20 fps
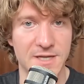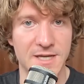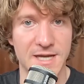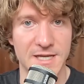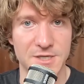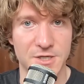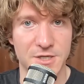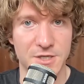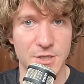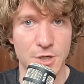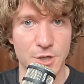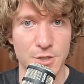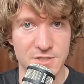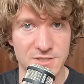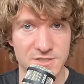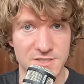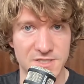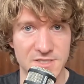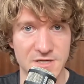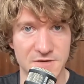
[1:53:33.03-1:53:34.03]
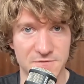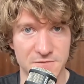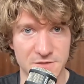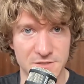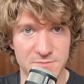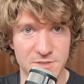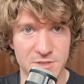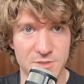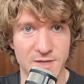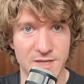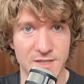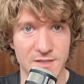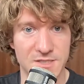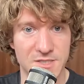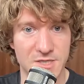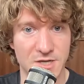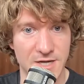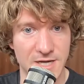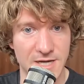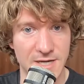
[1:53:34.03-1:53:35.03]
and you can notice the difference between the
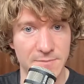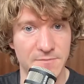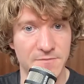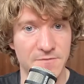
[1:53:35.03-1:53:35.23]
time